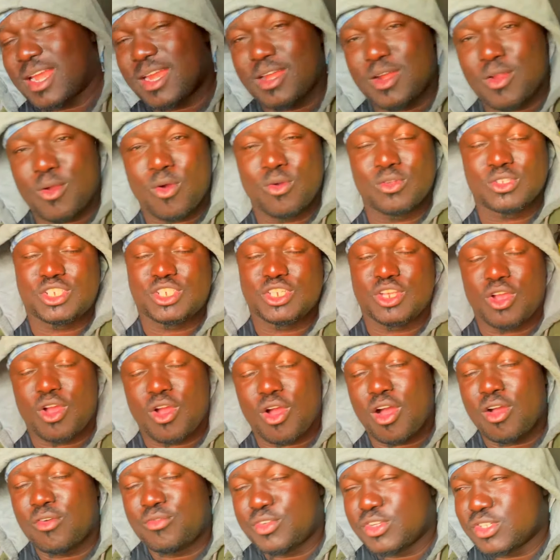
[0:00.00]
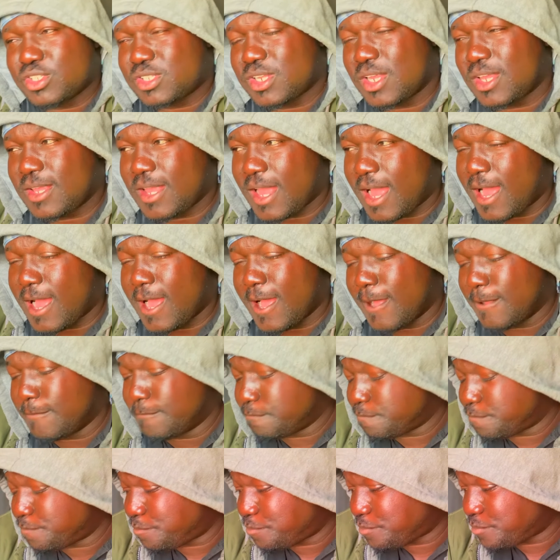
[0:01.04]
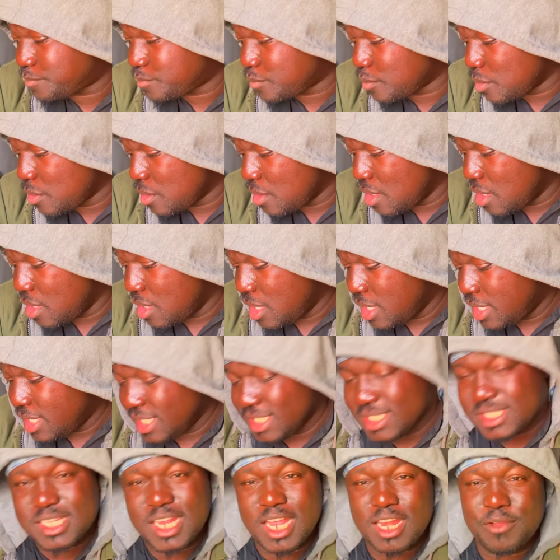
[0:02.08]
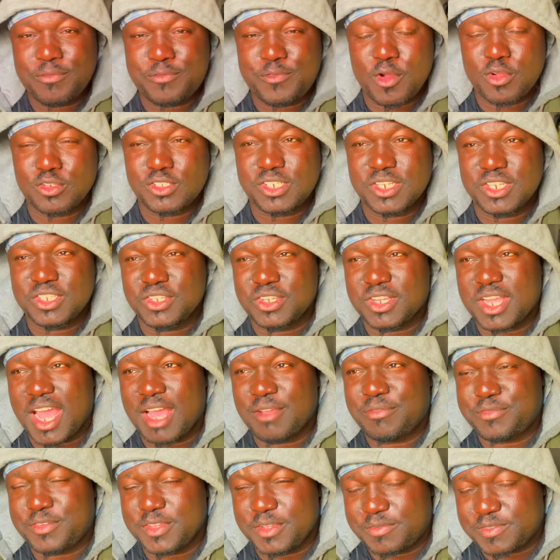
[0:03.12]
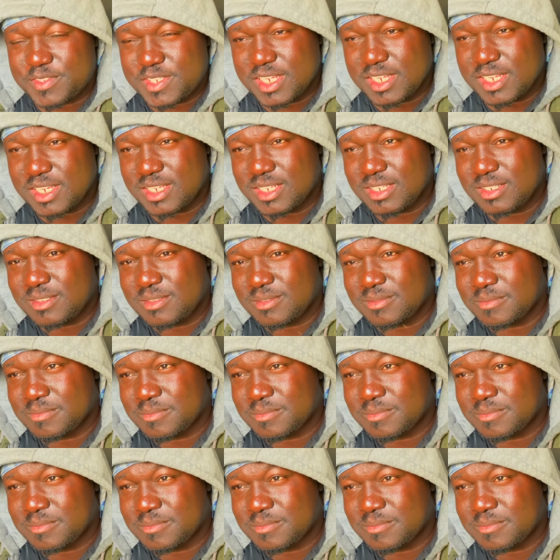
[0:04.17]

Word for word: than OTR, obviously. Instead of 14, you got 15.